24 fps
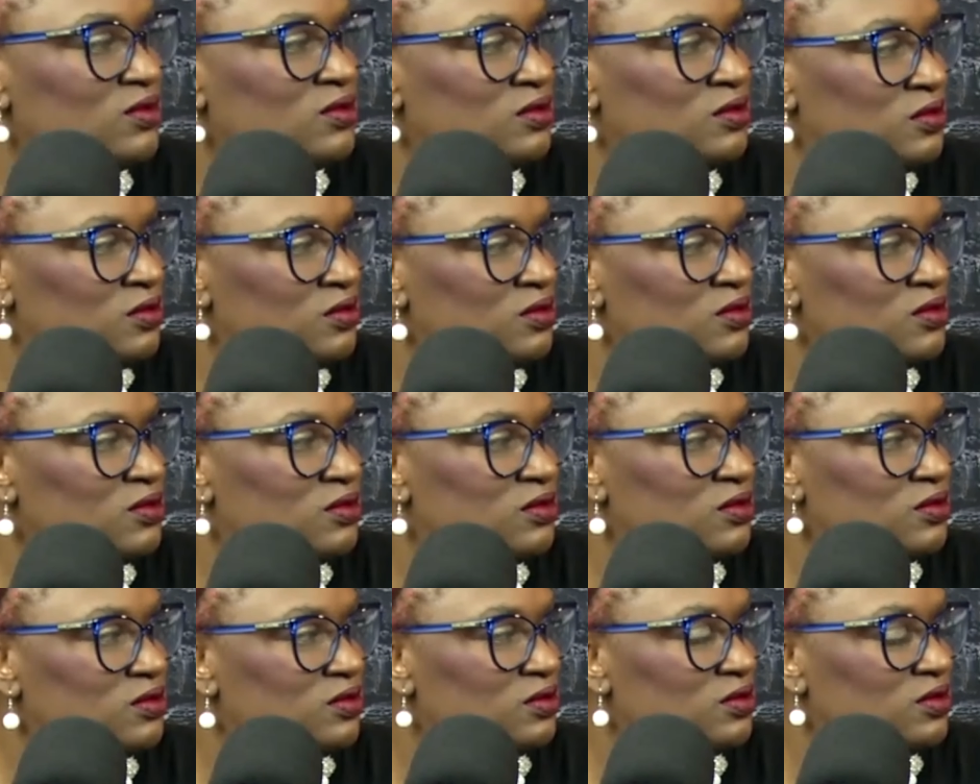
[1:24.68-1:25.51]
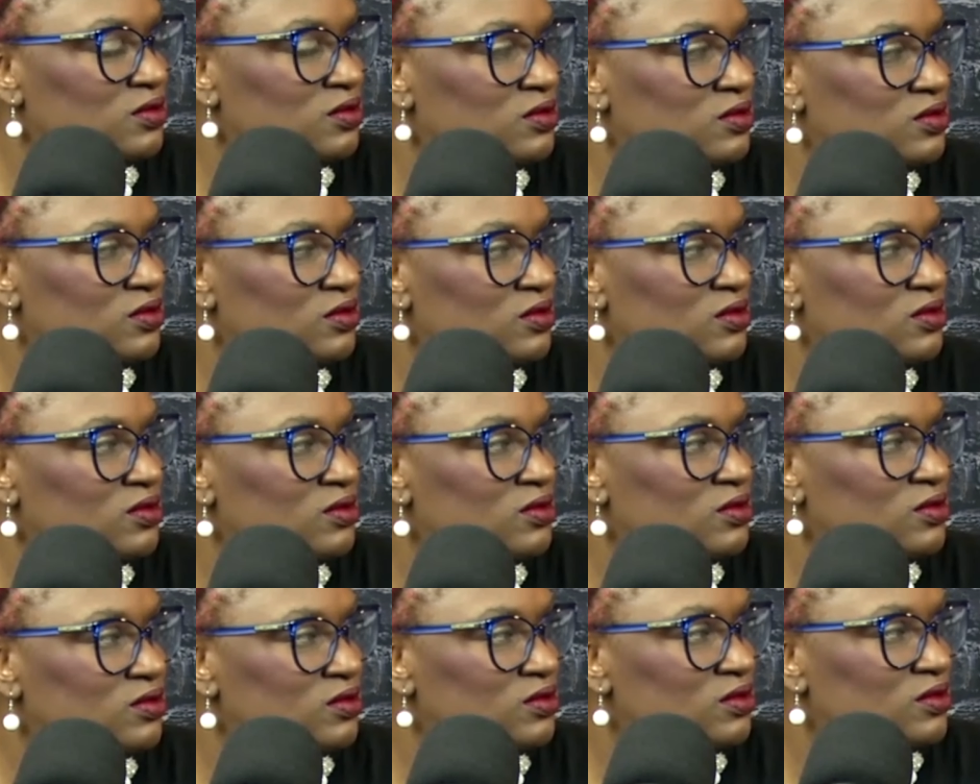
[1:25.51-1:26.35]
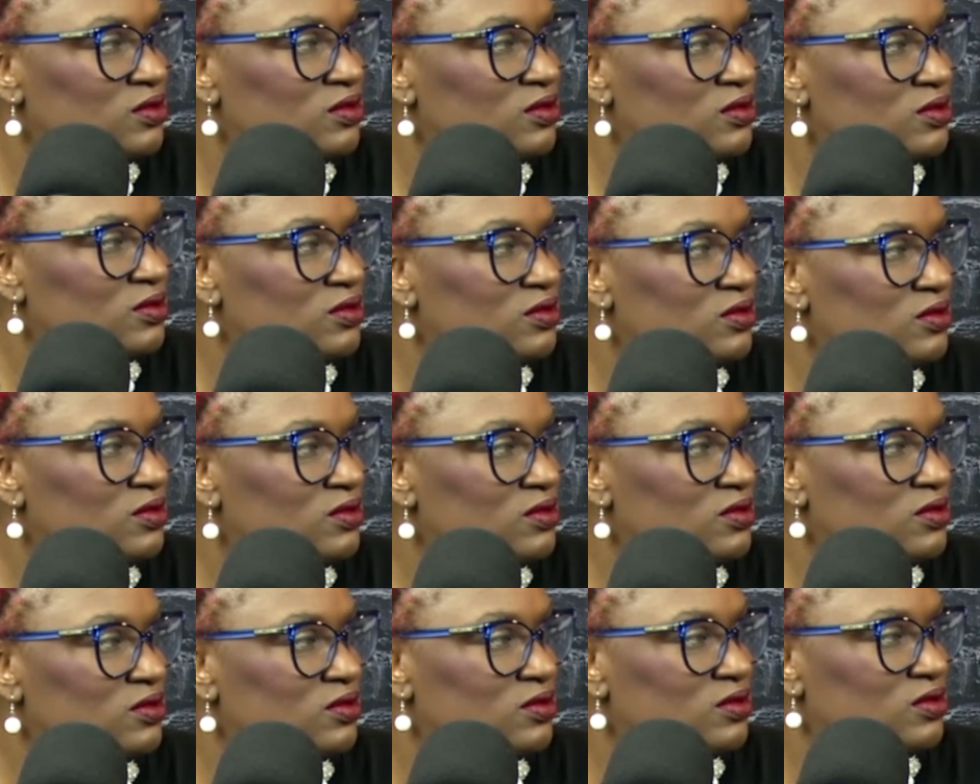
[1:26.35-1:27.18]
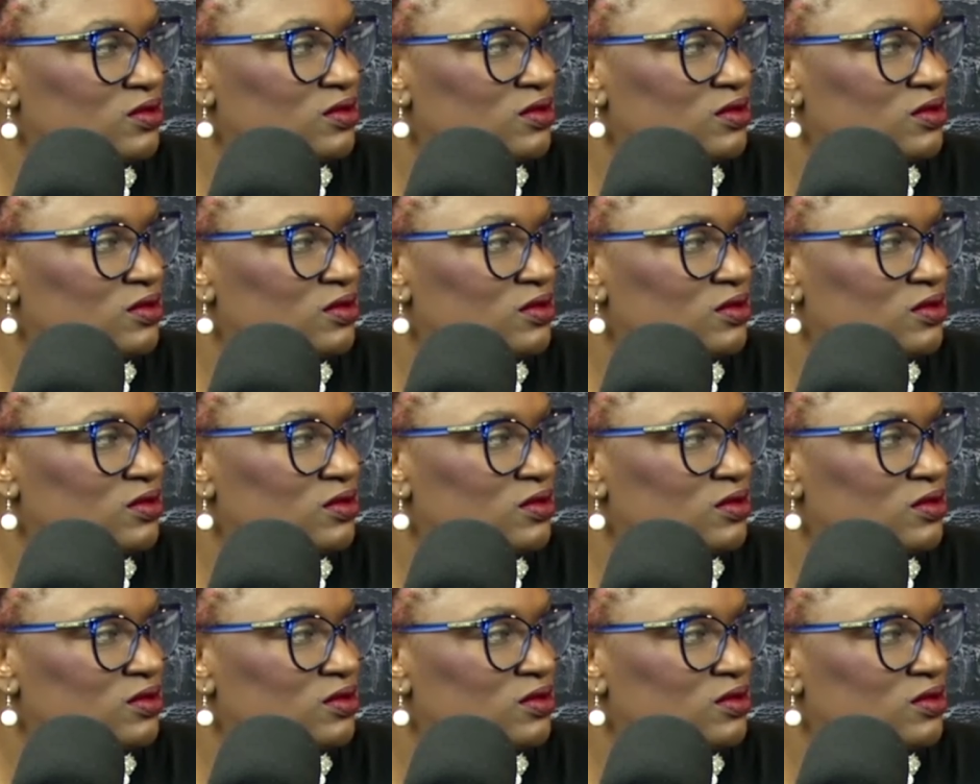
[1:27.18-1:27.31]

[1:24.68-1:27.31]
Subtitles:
This person isn't speaking.